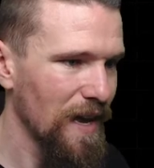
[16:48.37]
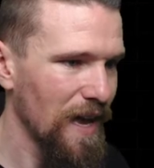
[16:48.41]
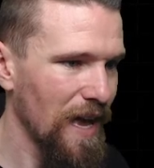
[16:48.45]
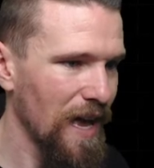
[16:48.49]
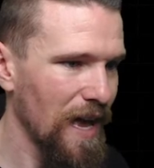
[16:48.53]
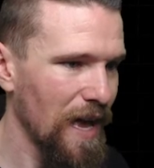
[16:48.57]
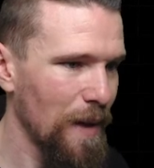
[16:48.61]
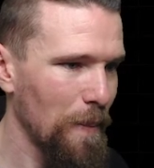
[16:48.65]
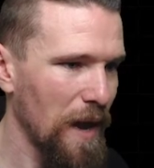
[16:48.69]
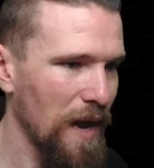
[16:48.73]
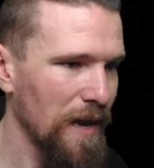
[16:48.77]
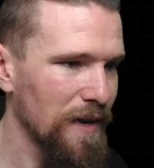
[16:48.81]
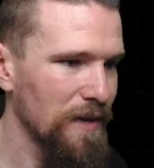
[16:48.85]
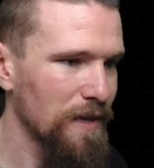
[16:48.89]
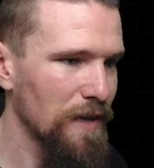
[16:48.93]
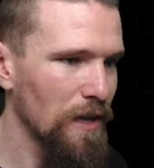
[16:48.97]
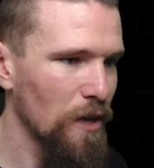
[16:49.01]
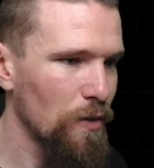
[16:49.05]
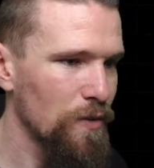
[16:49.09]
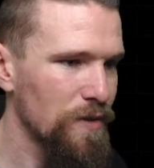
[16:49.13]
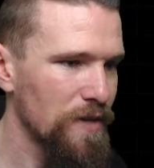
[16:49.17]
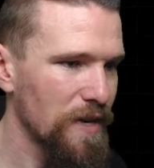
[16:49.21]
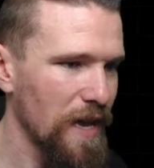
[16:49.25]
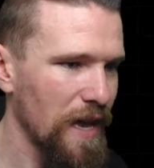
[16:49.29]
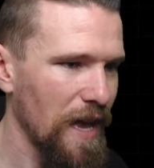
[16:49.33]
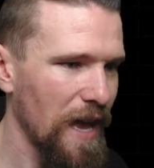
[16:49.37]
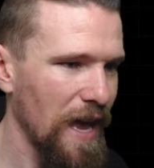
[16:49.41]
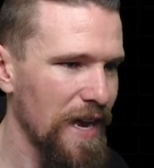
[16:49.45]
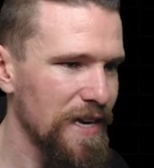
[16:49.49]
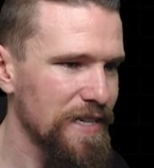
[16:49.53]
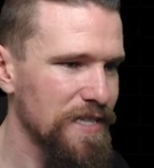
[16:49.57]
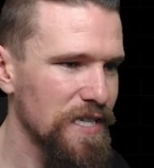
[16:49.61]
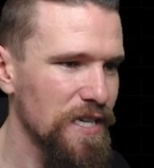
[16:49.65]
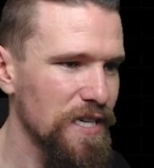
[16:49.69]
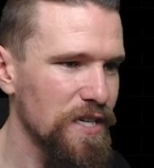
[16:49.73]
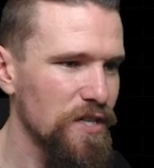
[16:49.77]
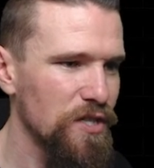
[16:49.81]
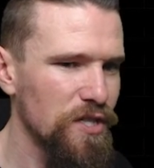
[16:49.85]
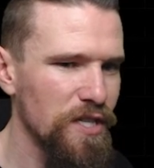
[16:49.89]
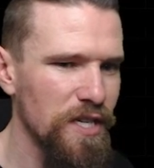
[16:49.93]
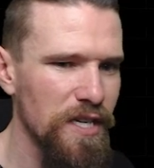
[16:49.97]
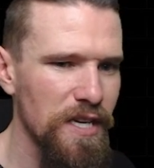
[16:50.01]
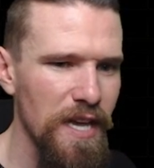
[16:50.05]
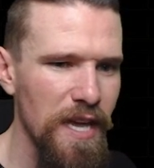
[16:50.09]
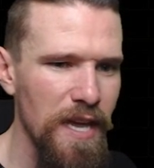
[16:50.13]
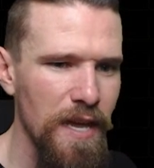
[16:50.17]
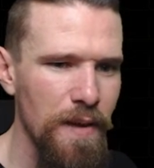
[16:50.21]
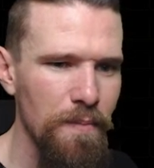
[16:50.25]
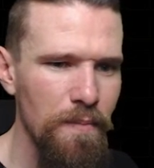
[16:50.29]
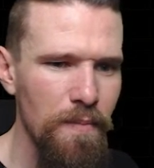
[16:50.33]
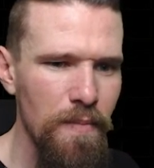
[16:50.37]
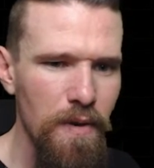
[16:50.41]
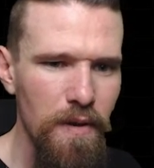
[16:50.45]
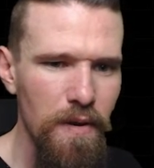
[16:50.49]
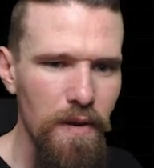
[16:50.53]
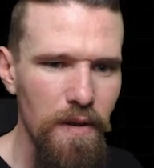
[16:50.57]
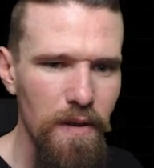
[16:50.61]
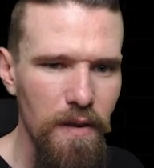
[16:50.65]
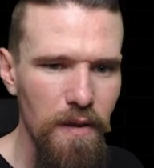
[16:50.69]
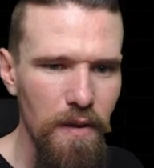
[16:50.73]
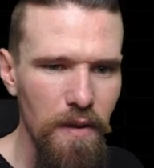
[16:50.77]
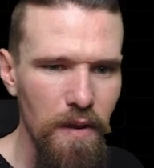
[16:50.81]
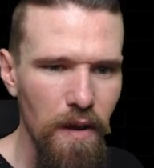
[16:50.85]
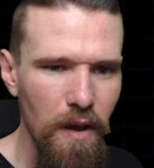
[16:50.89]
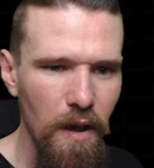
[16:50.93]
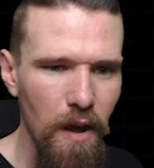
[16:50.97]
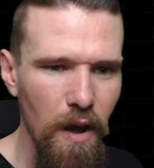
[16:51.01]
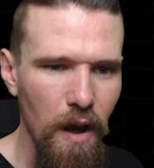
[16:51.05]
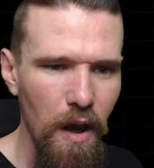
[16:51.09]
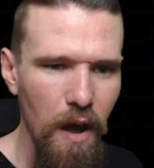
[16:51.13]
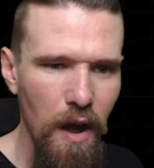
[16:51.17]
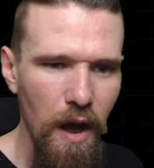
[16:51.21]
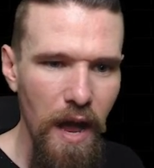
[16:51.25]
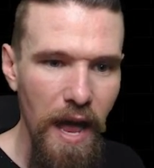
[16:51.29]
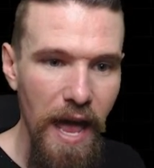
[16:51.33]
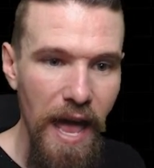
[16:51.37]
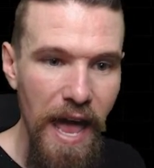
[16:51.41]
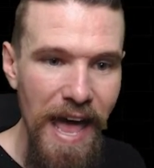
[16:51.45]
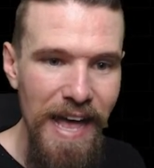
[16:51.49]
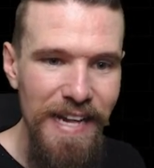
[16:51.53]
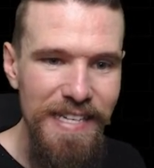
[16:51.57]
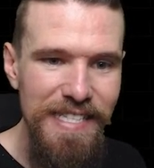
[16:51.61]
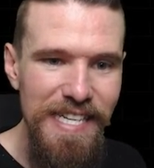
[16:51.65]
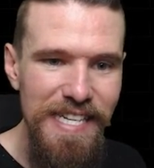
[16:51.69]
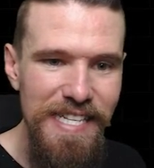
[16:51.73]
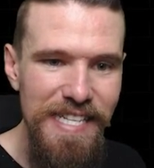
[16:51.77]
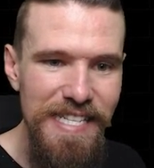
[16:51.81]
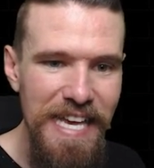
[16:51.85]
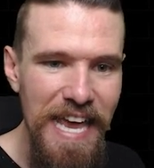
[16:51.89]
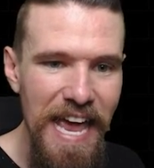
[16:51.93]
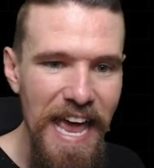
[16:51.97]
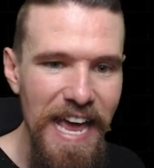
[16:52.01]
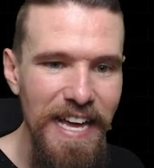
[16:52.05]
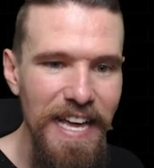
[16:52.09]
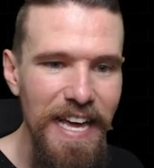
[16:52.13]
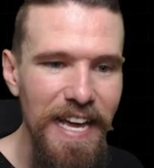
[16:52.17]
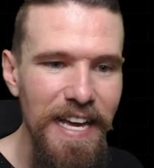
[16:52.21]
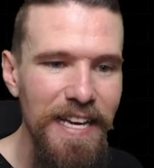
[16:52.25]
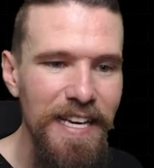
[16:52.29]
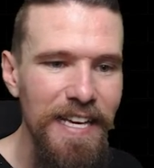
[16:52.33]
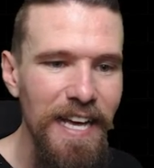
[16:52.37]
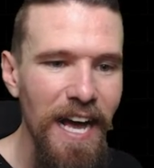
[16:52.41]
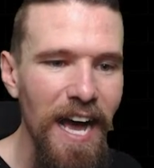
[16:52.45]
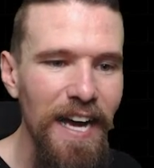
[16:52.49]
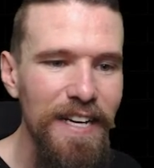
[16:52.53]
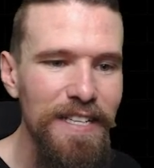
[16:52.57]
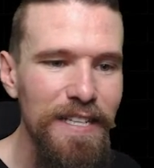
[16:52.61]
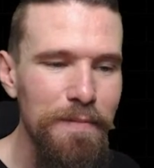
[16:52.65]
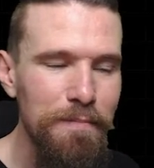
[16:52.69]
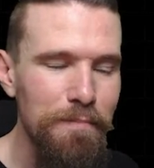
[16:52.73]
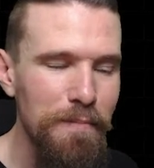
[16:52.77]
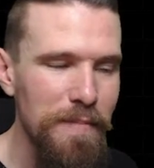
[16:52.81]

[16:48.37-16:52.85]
Unload ATGM anti-tank guided